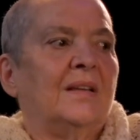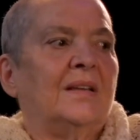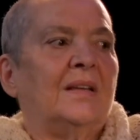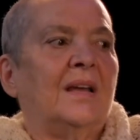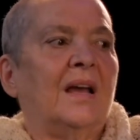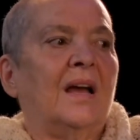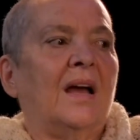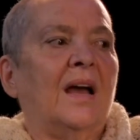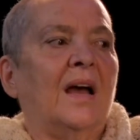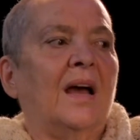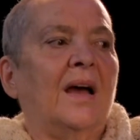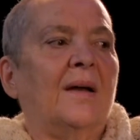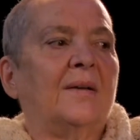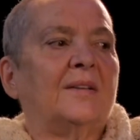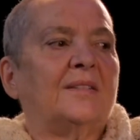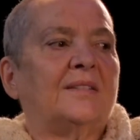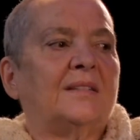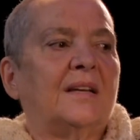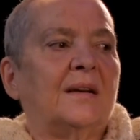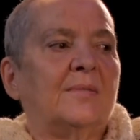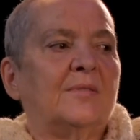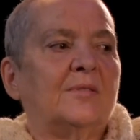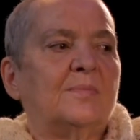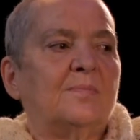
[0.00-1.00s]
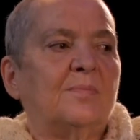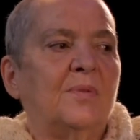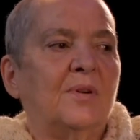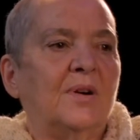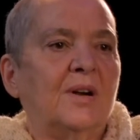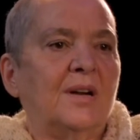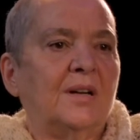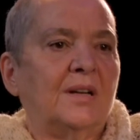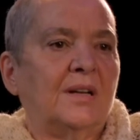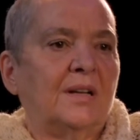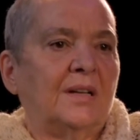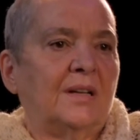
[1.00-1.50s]
Yeah, I see. I was
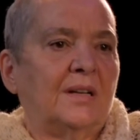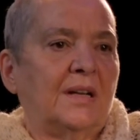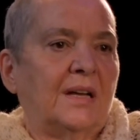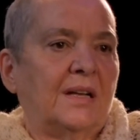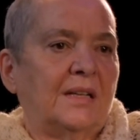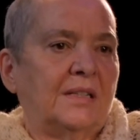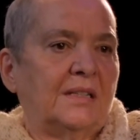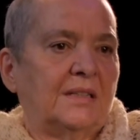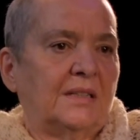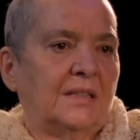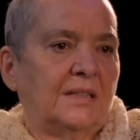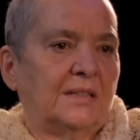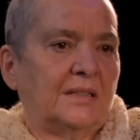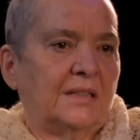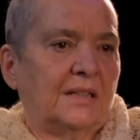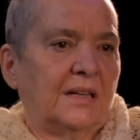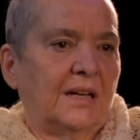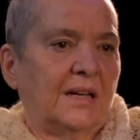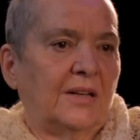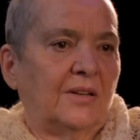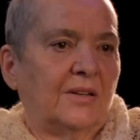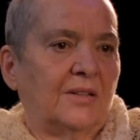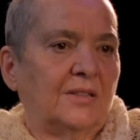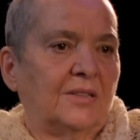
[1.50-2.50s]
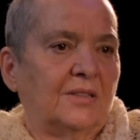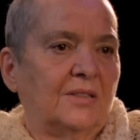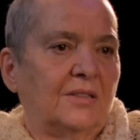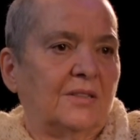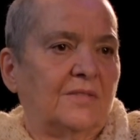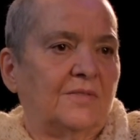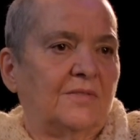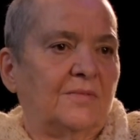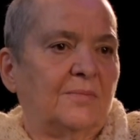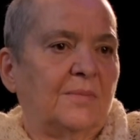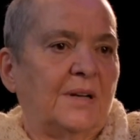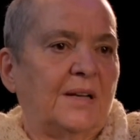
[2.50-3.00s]
born in Iceland, and I got sort
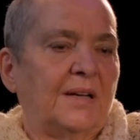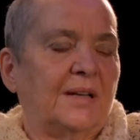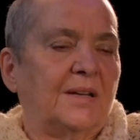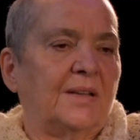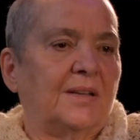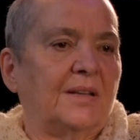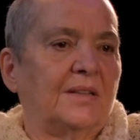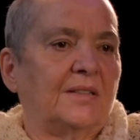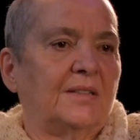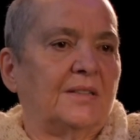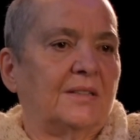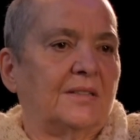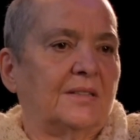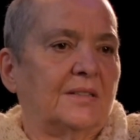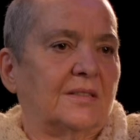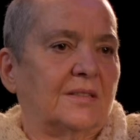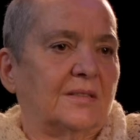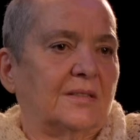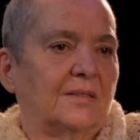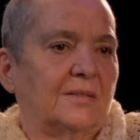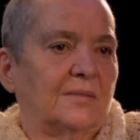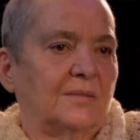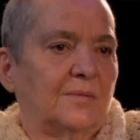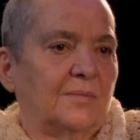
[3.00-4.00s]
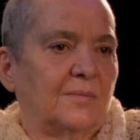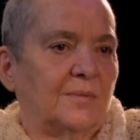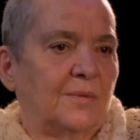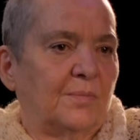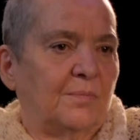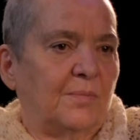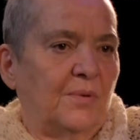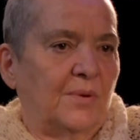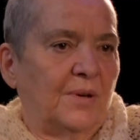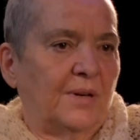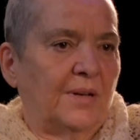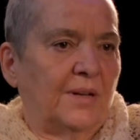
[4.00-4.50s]
of, my ingredients were
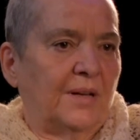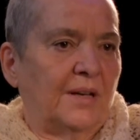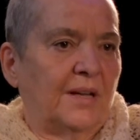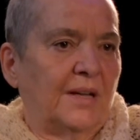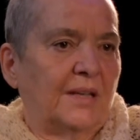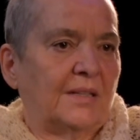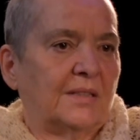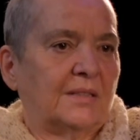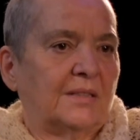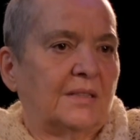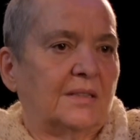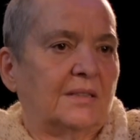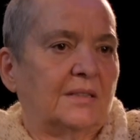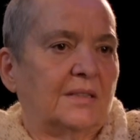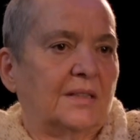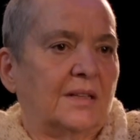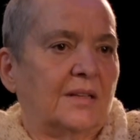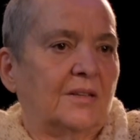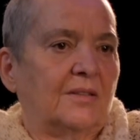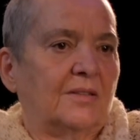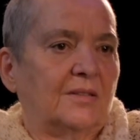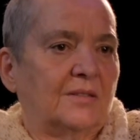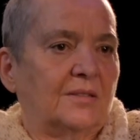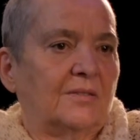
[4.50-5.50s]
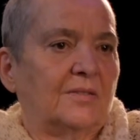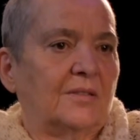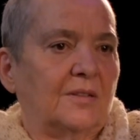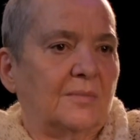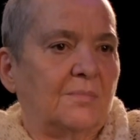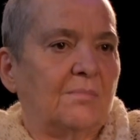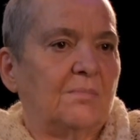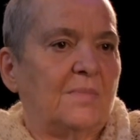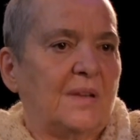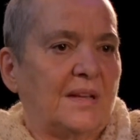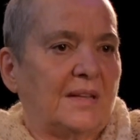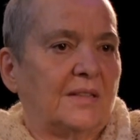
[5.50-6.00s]
born in Iceland, and I got sort
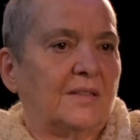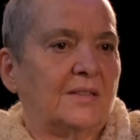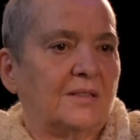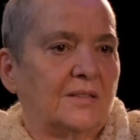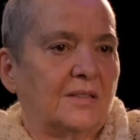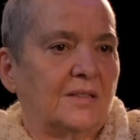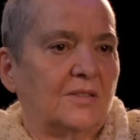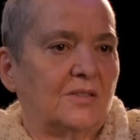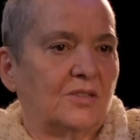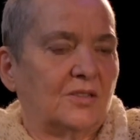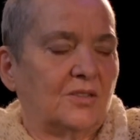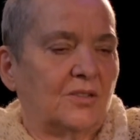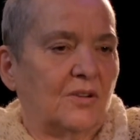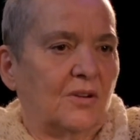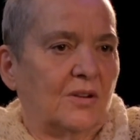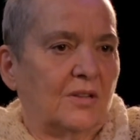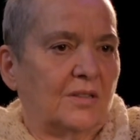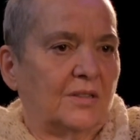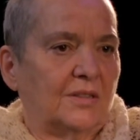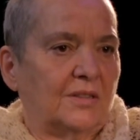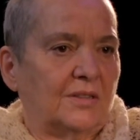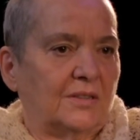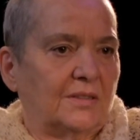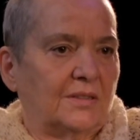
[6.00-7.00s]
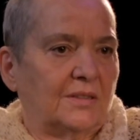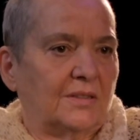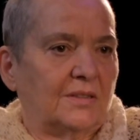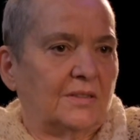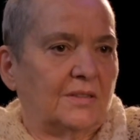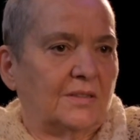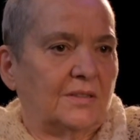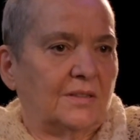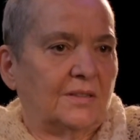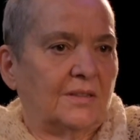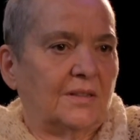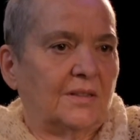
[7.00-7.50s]
of mixed in Scotland,
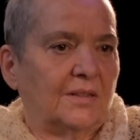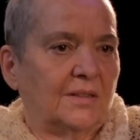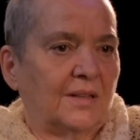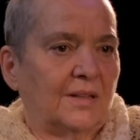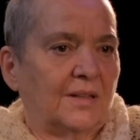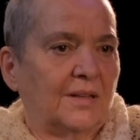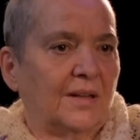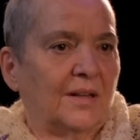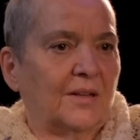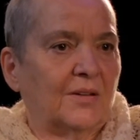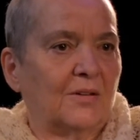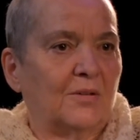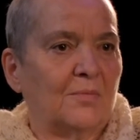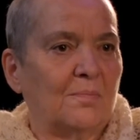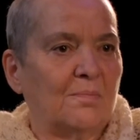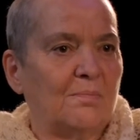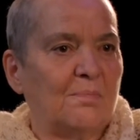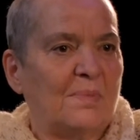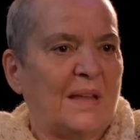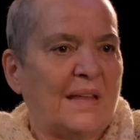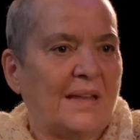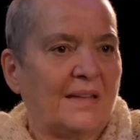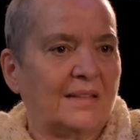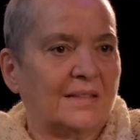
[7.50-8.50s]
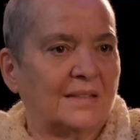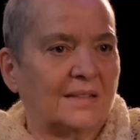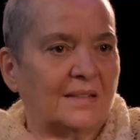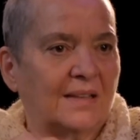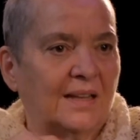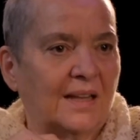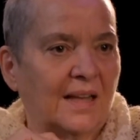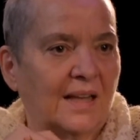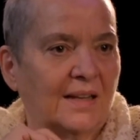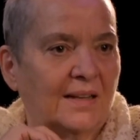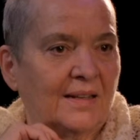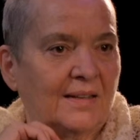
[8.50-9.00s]
and I think I got baked
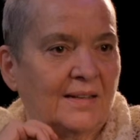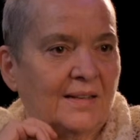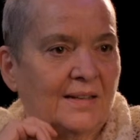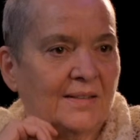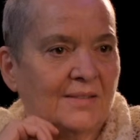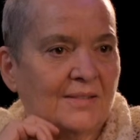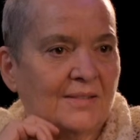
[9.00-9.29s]
in Canada.